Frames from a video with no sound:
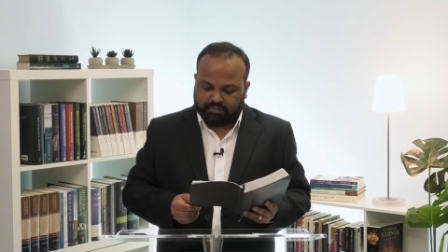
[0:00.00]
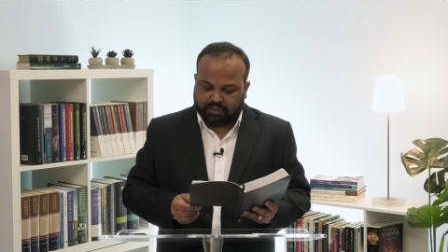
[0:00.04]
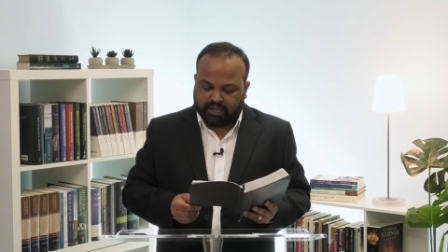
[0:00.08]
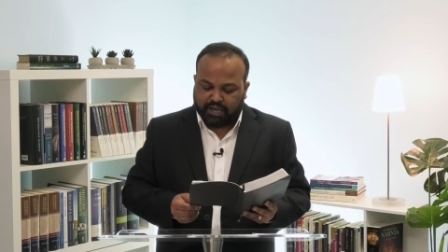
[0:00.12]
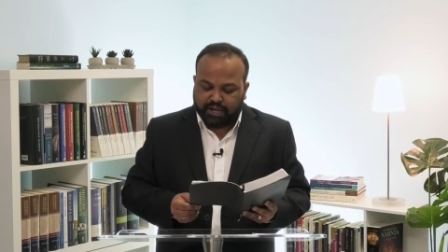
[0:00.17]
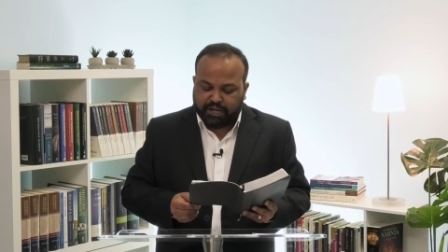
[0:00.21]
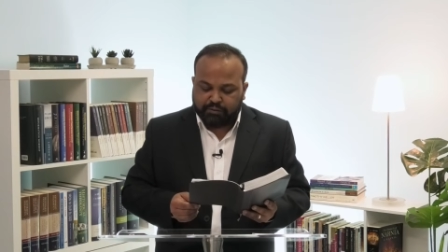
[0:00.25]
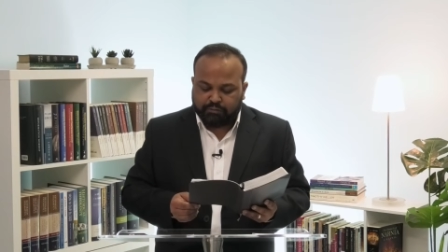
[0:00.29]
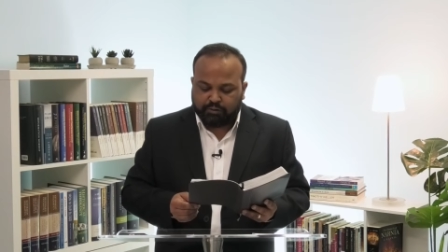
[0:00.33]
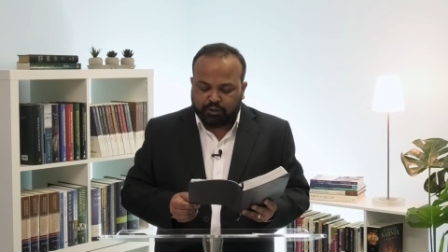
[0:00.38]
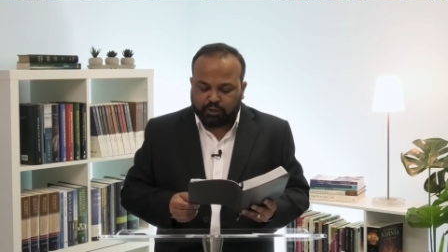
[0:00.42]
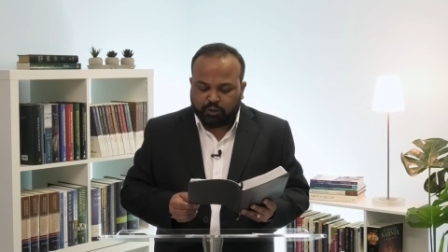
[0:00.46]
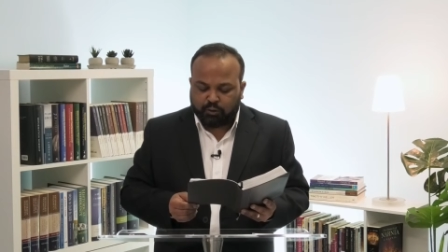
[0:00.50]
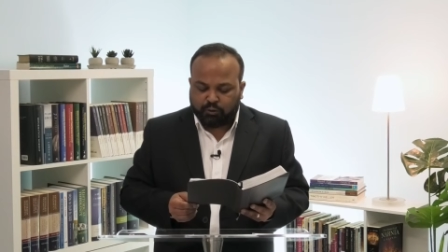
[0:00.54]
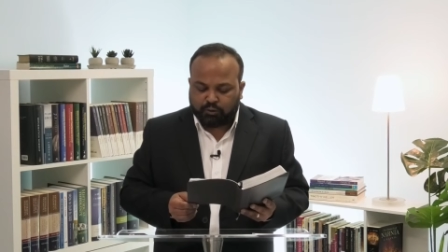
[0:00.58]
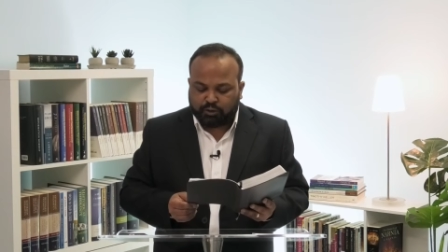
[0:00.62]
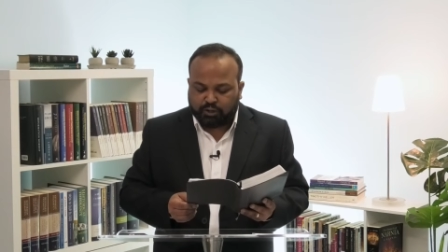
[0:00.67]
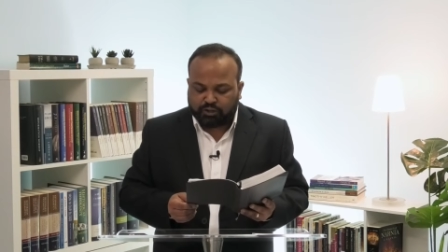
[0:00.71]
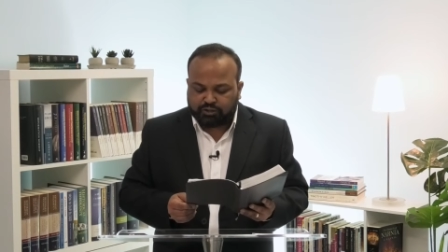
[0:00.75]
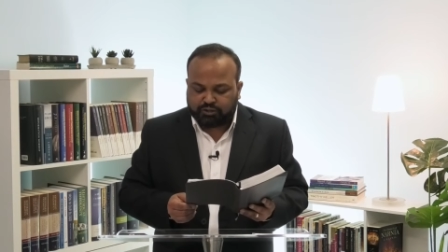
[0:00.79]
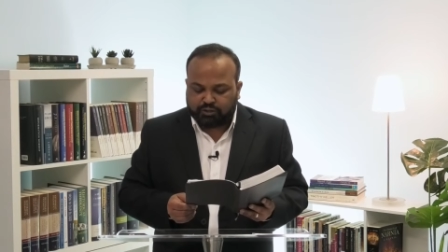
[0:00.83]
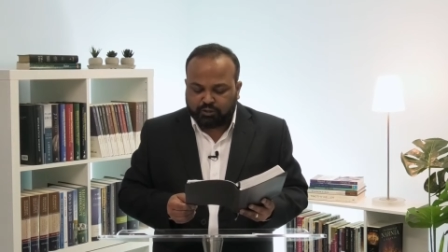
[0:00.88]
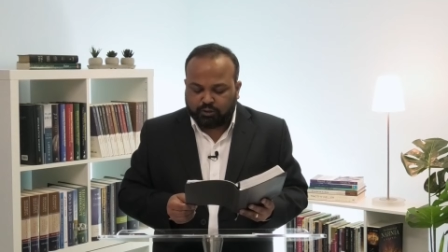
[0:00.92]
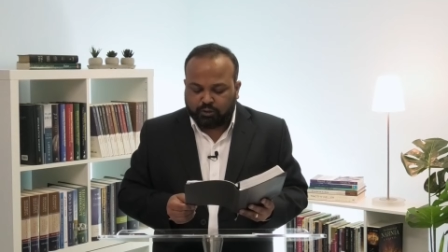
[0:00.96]
Anyone who
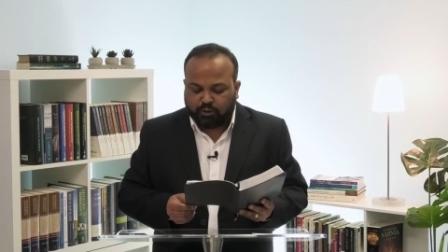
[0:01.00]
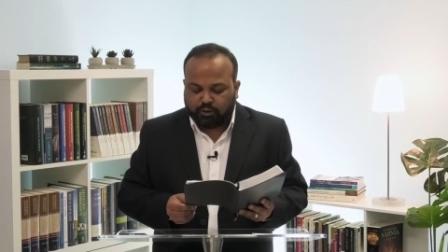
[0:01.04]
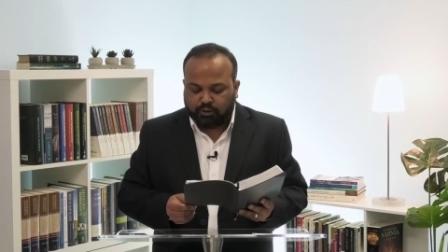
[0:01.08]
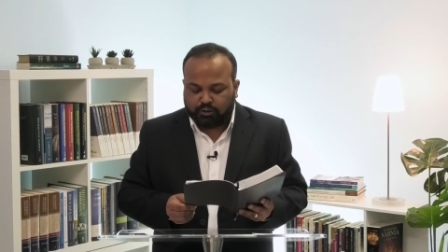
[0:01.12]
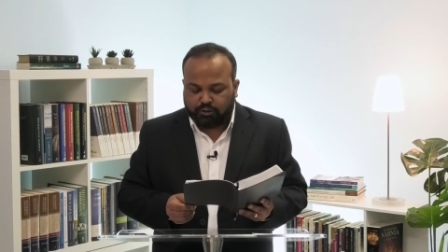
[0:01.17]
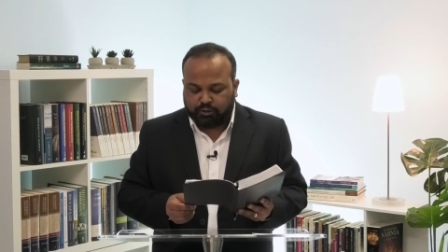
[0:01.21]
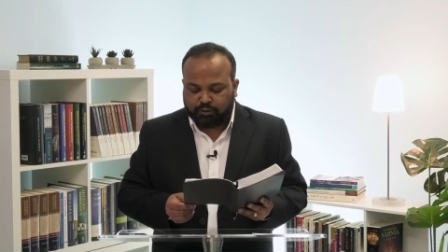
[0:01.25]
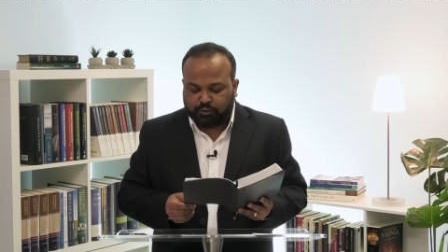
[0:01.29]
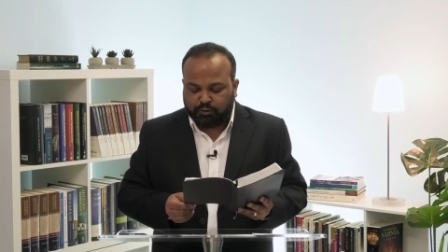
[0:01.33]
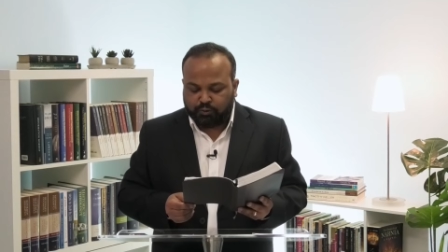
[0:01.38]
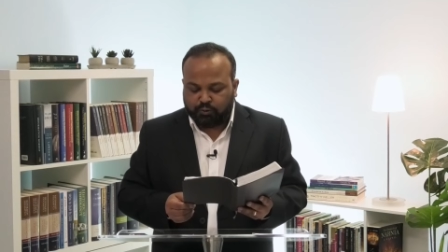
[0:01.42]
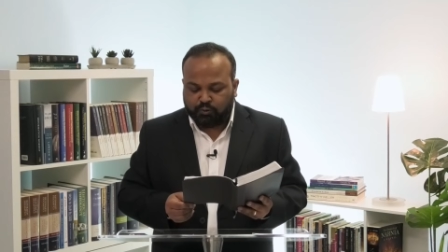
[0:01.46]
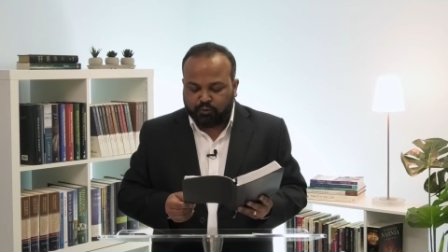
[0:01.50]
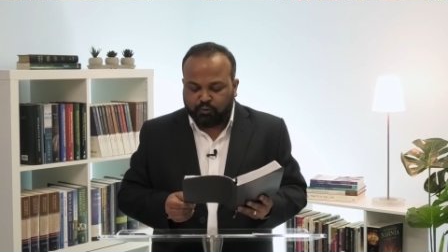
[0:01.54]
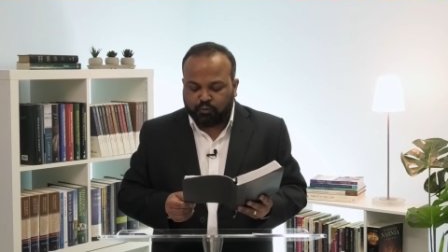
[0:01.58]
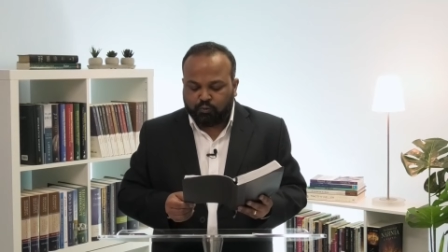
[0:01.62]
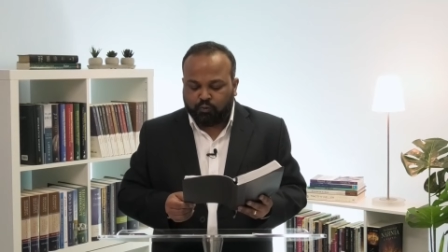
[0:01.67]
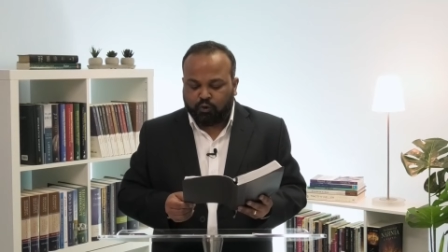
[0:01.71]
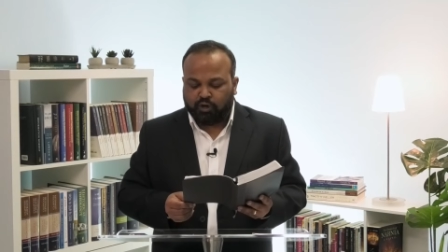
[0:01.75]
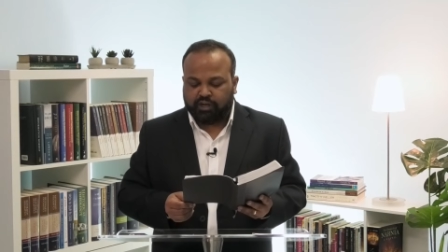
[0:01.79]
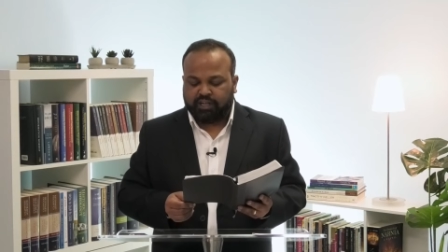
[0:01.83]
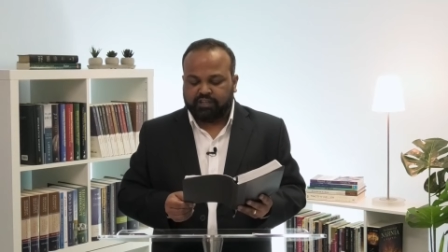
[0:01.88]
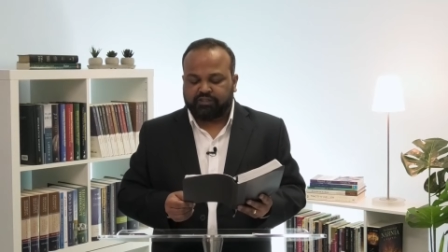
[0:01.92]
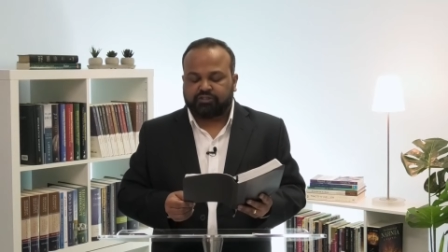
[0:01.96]
does not do
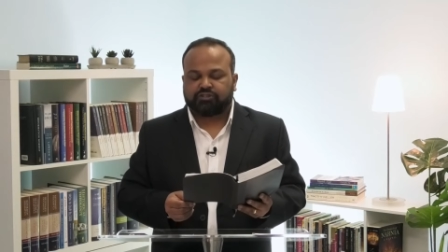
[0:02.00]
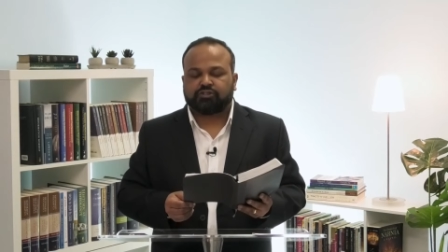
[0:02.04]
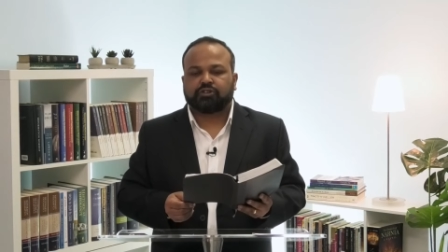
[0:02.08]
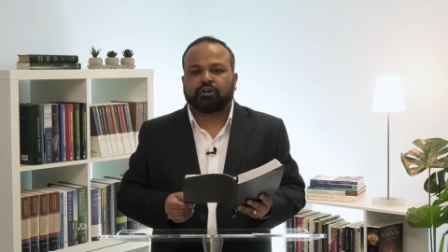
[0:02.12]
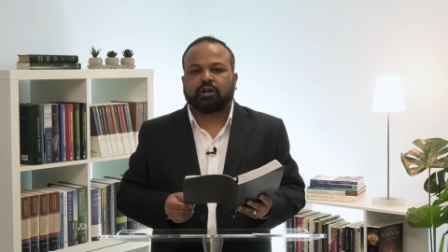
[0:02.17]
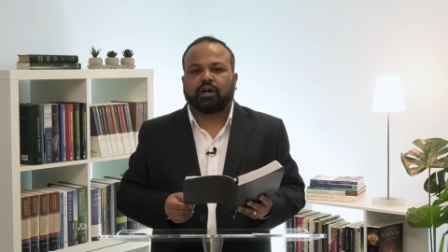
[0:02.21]
what is